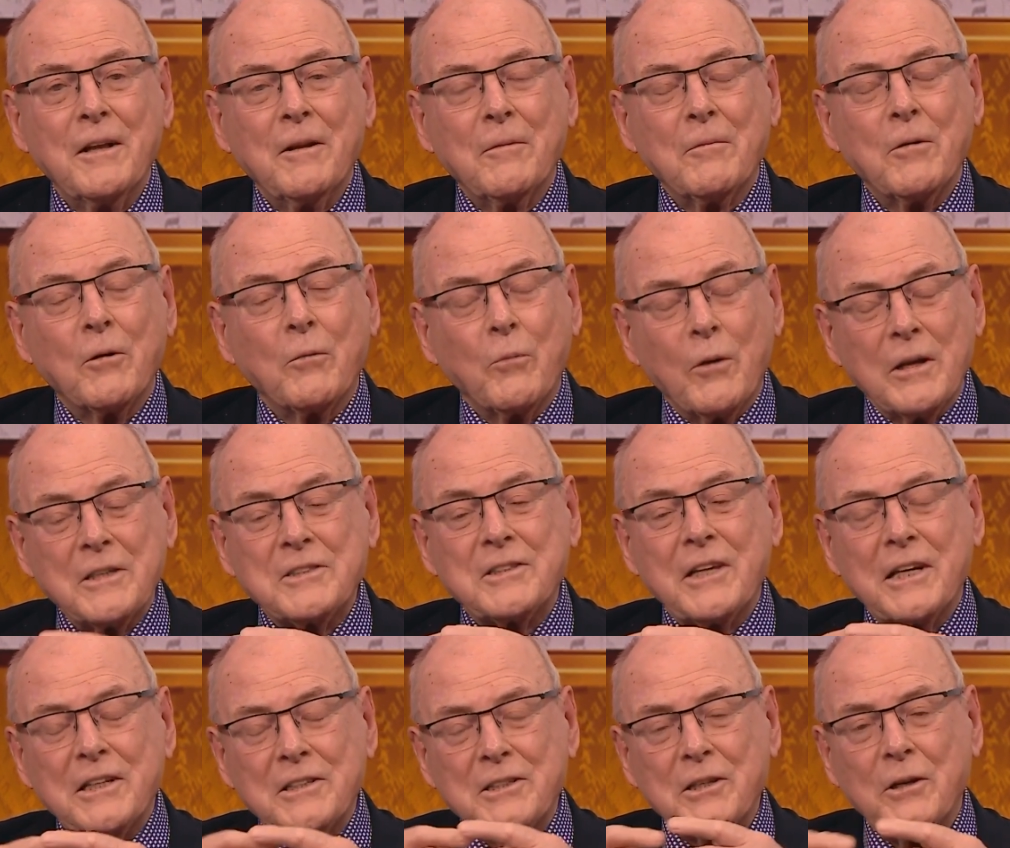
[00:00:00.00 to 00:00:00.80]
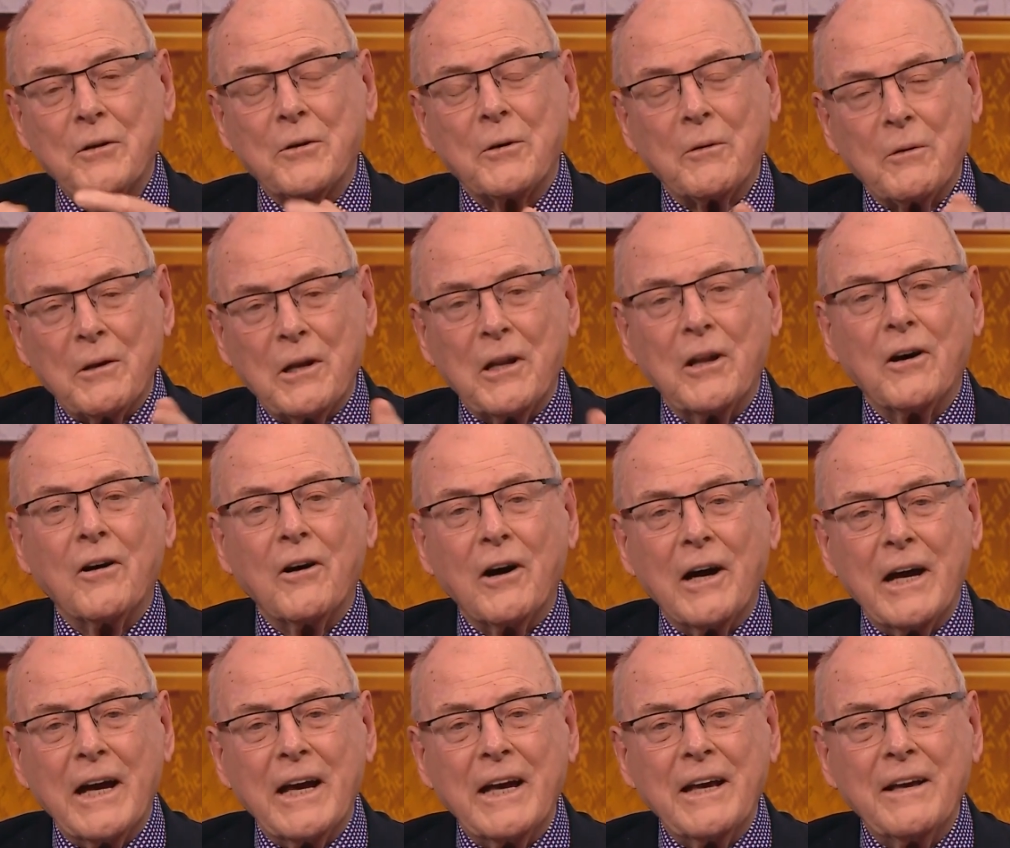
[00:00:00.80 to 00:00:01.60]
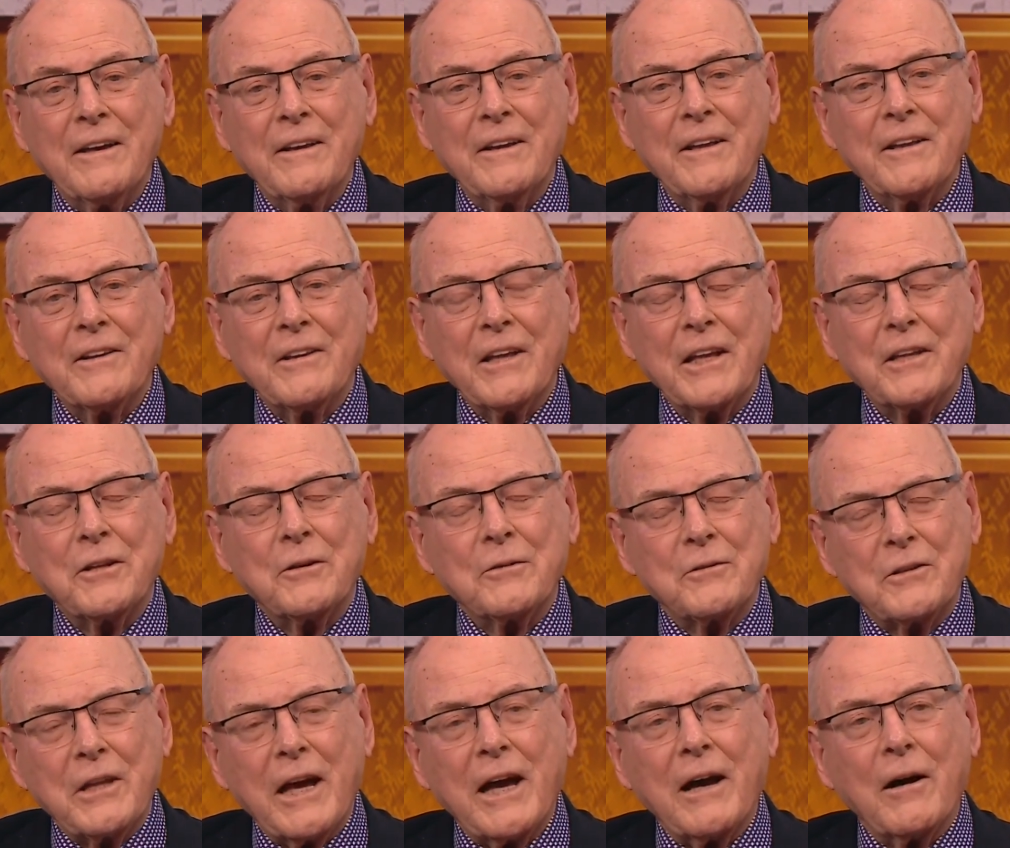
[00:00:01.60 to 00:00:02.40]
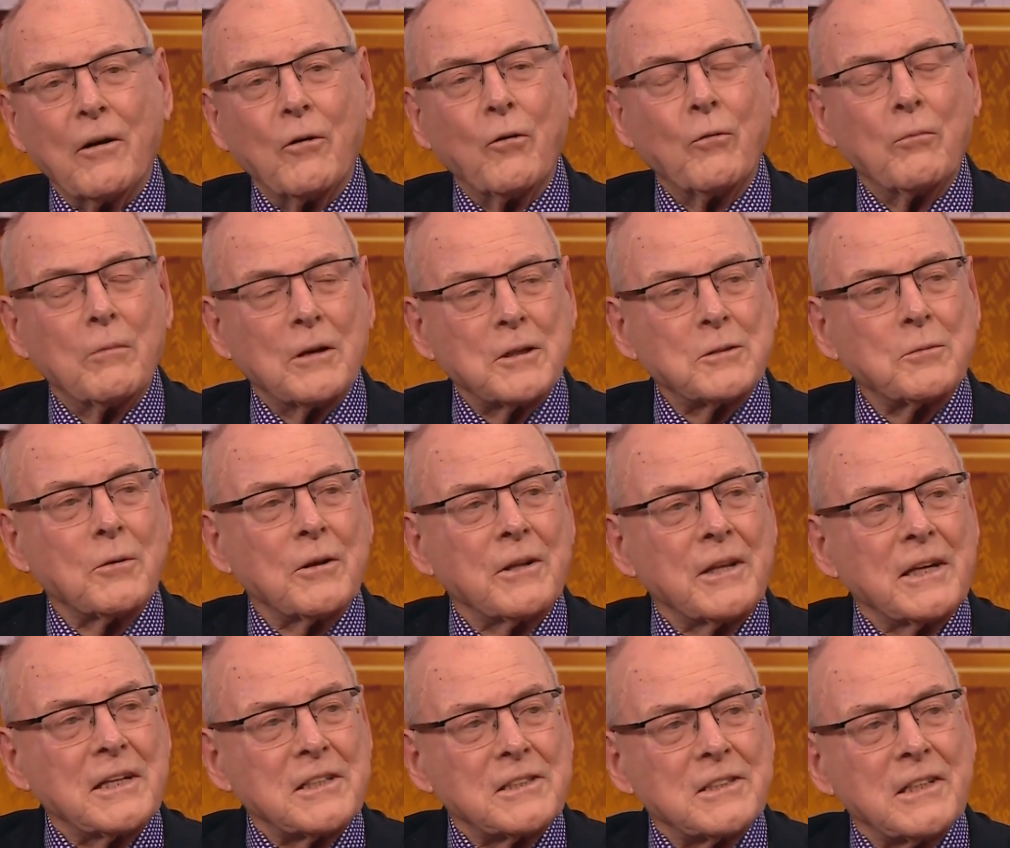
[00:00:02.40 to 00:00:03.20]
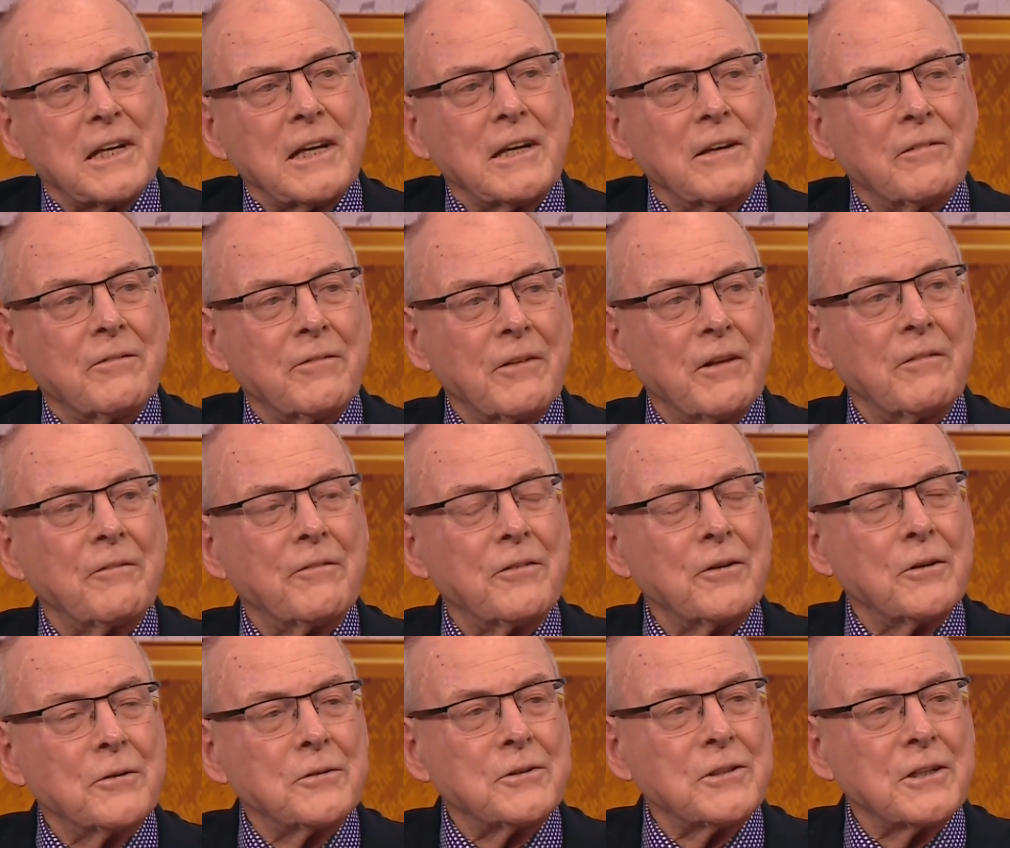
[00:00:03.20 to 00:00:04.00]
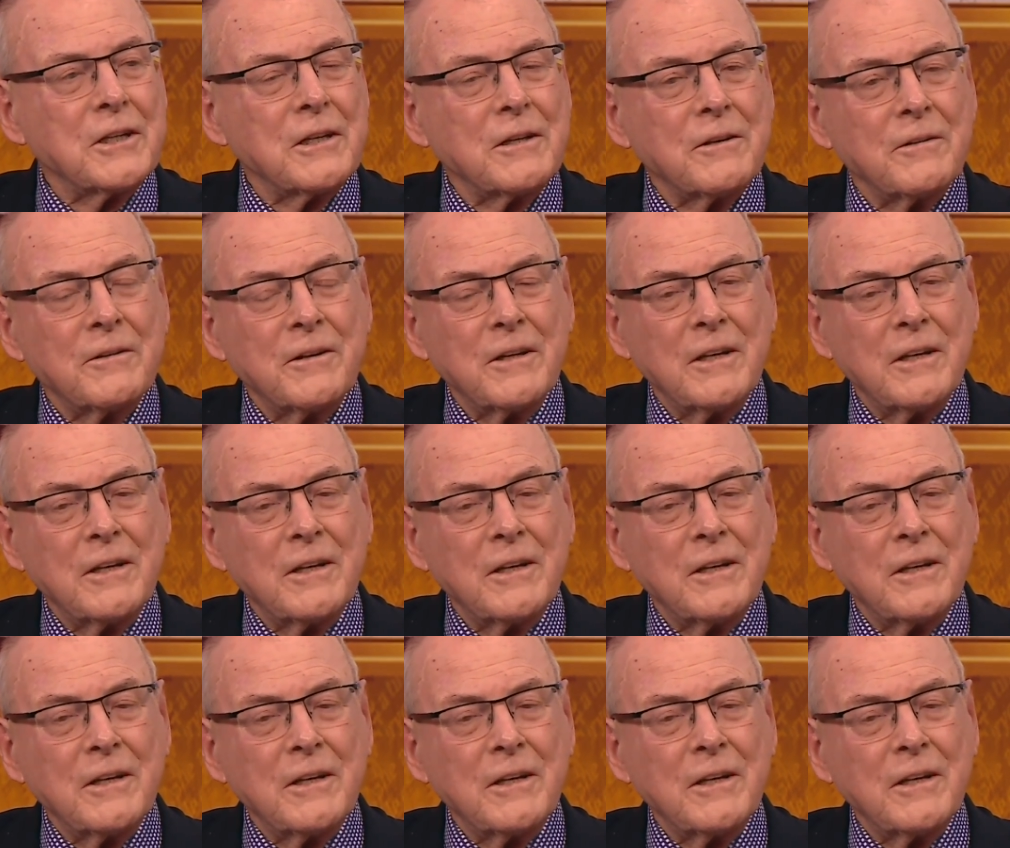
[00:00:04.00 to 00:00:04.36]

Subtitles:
But once they tell you a lie, then you doubt almost what they say in future.